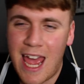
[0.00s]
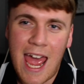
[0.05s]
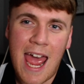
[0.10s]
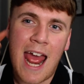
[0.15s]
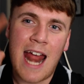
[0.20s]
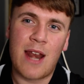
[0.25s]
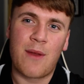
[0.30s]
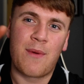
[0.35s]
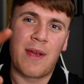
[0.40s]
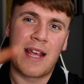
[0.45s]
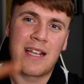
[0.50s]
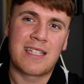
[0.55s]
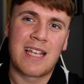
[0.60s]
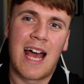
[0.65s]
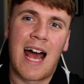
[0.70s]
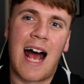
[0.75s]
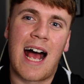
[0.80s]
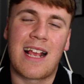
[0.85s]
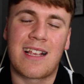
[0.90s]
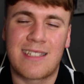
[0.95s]
anyways
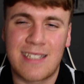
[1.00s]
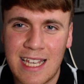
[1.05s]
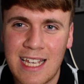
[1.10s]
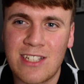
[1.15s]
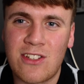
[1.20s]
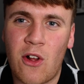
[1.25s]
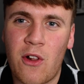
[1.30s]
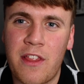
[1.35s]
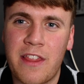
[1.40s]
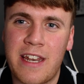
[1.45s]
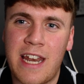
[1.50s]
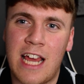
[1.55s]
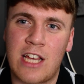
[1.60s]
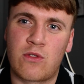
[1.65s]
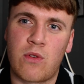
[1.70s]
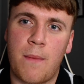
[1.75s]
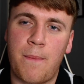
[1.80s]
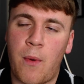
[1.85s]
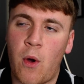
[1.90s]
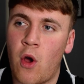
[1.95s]
i'll see you all in the
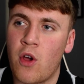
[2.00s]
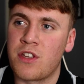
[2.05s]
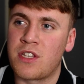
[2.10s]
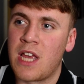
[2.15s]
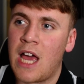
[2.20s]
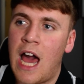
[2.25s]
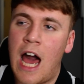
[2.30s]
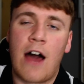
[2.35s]
next one boys